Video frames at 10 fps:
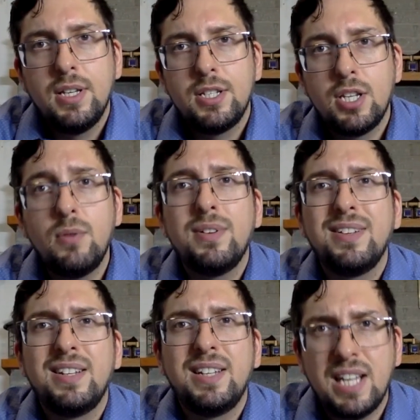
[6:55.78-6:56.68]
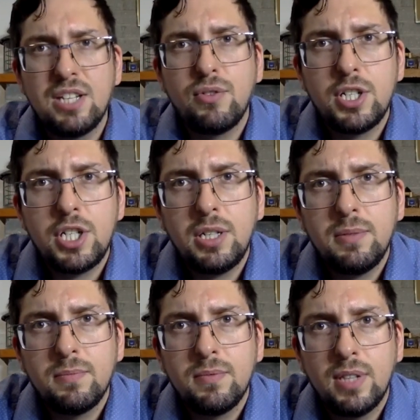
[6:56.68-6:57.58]
So thanks for
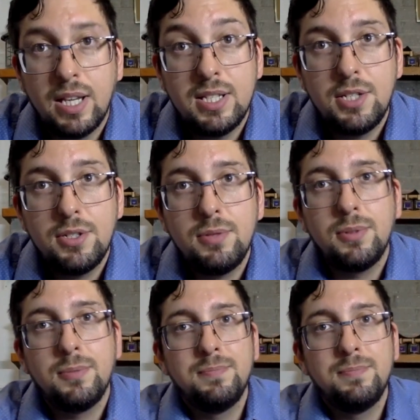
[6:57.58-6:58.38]
watching and see you soon.